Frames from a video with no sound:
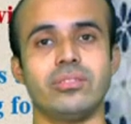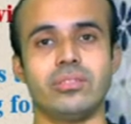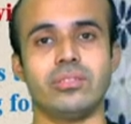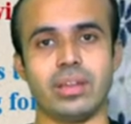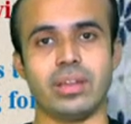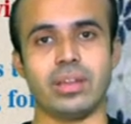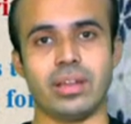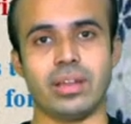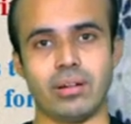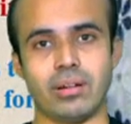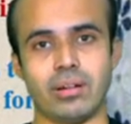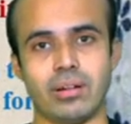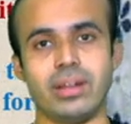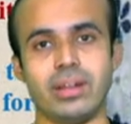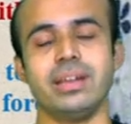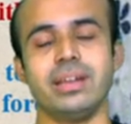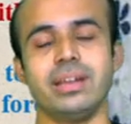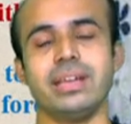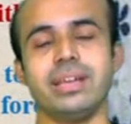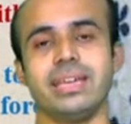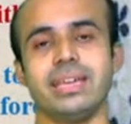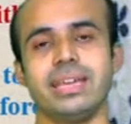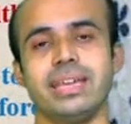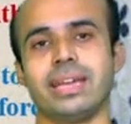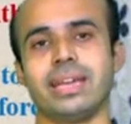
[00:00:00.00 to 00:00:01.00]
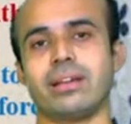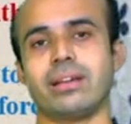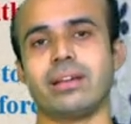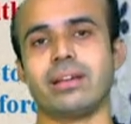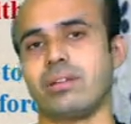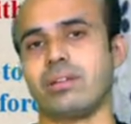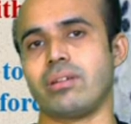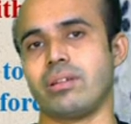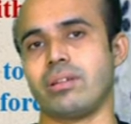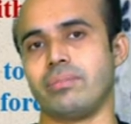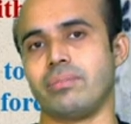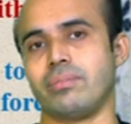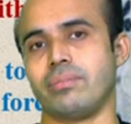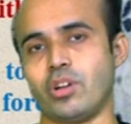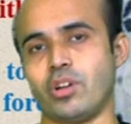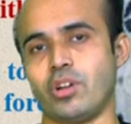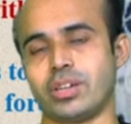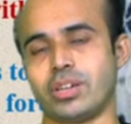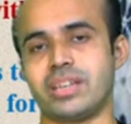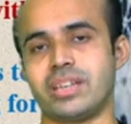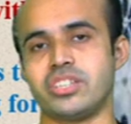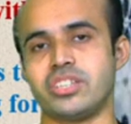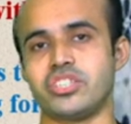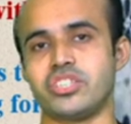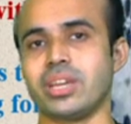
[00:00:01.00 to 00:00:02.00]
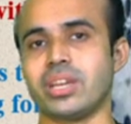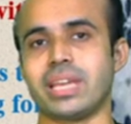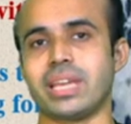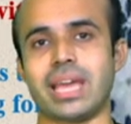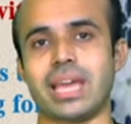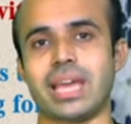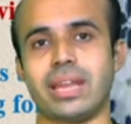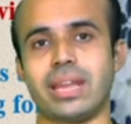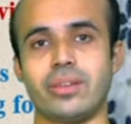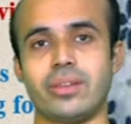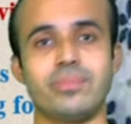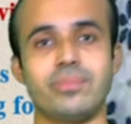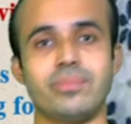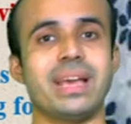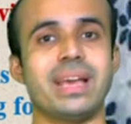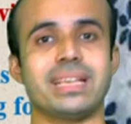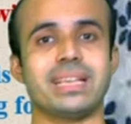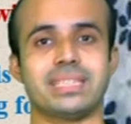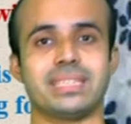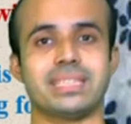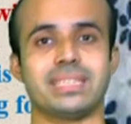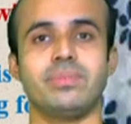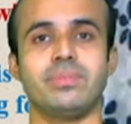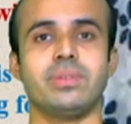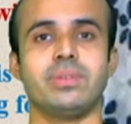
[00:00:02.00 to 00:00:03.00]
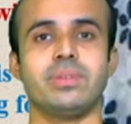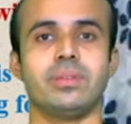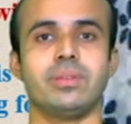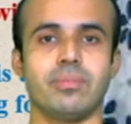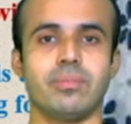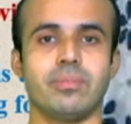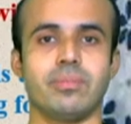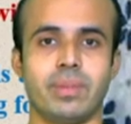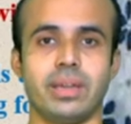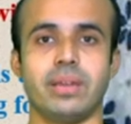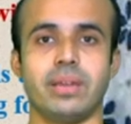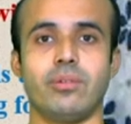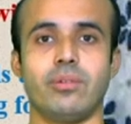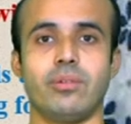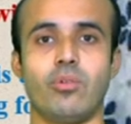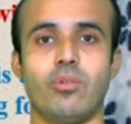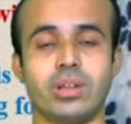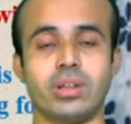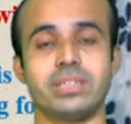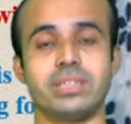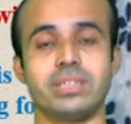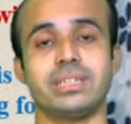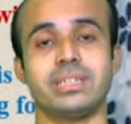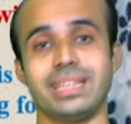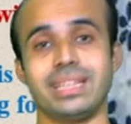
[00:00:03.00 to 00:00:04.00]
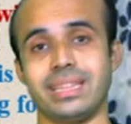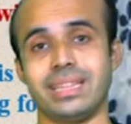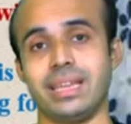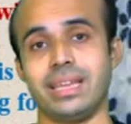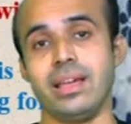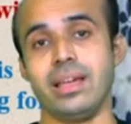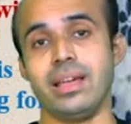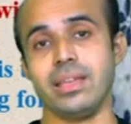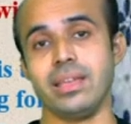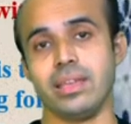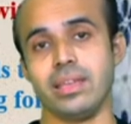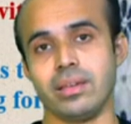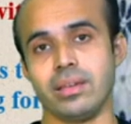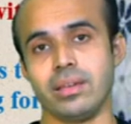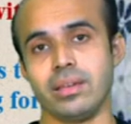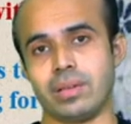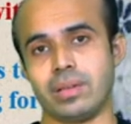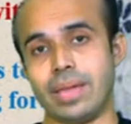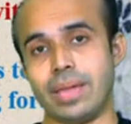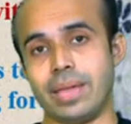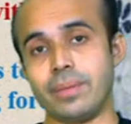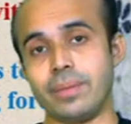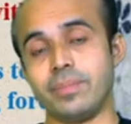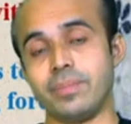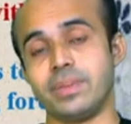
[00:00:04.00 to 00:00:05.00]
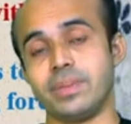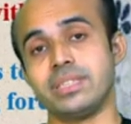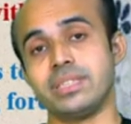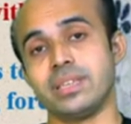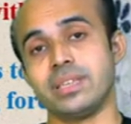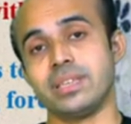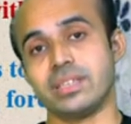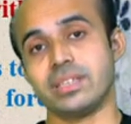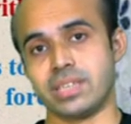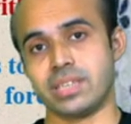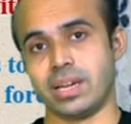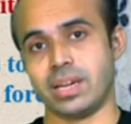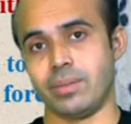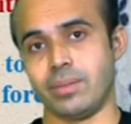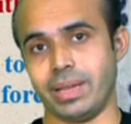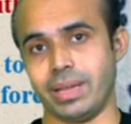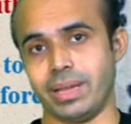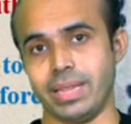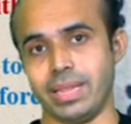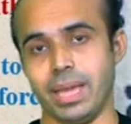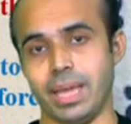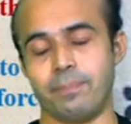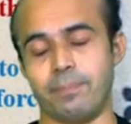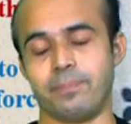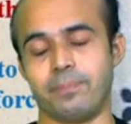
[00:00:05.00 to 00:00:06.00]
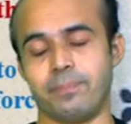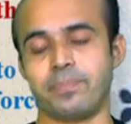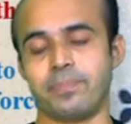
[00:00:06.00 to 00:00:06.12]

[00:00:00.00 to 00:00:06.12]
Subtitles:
or a organization cannot be achieved by what the aim is set by them.